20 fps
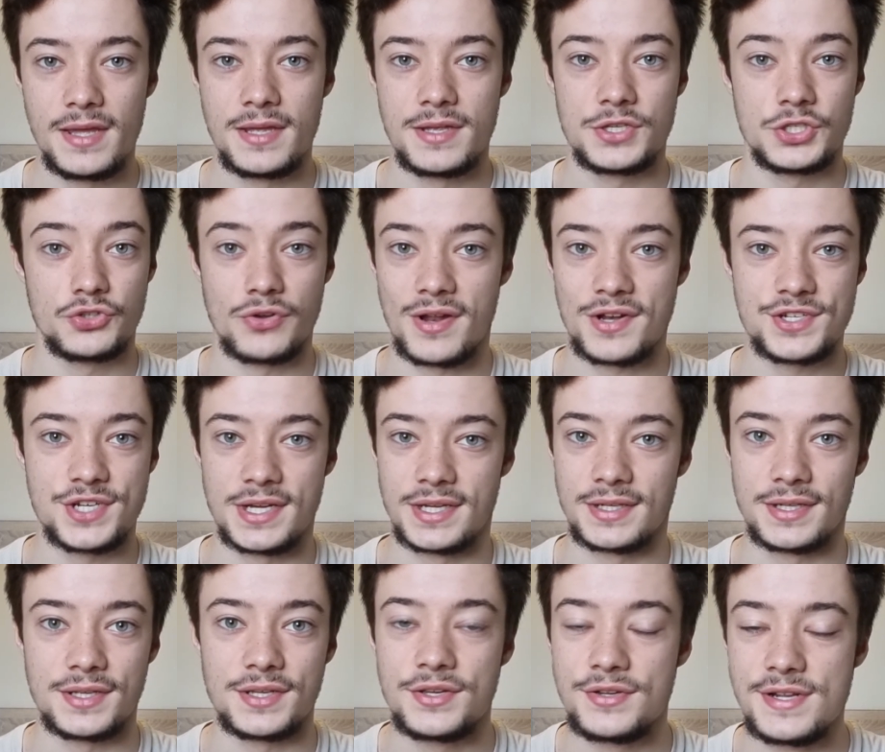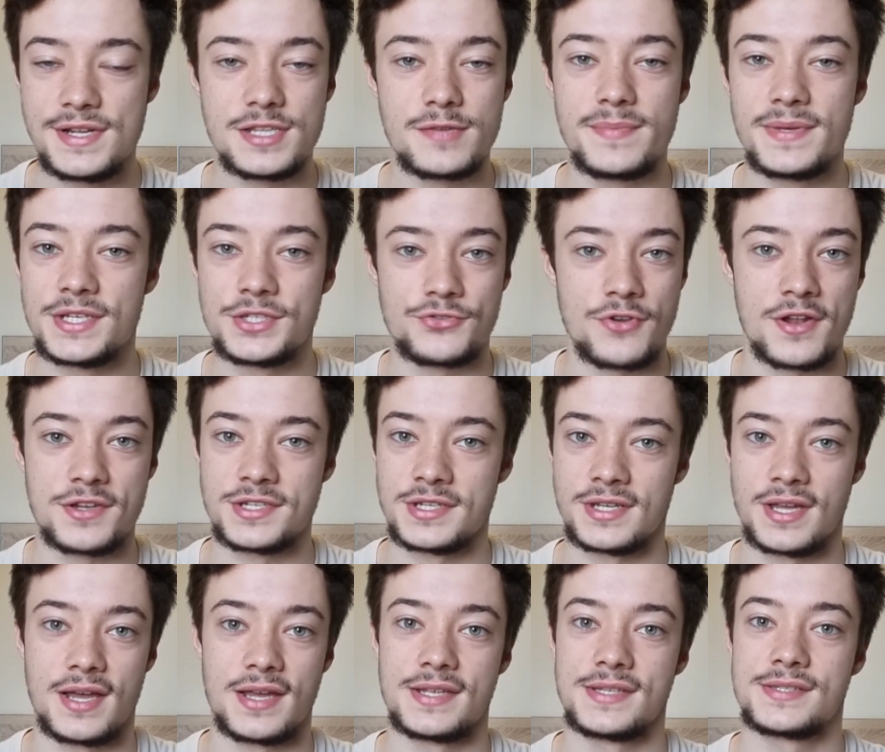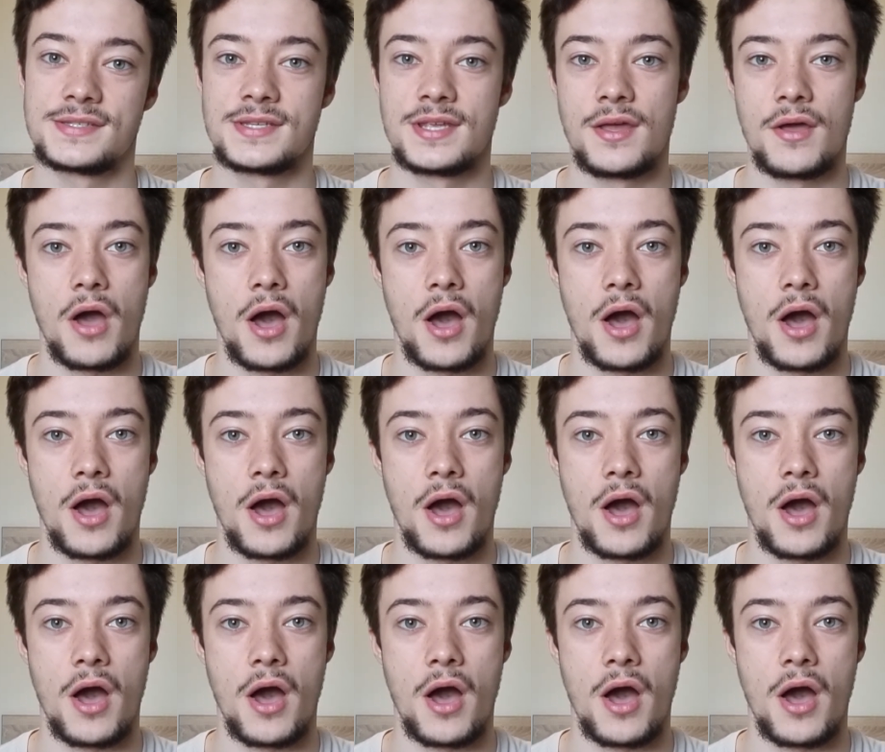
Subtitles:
stretching. You need to be stretching, guys.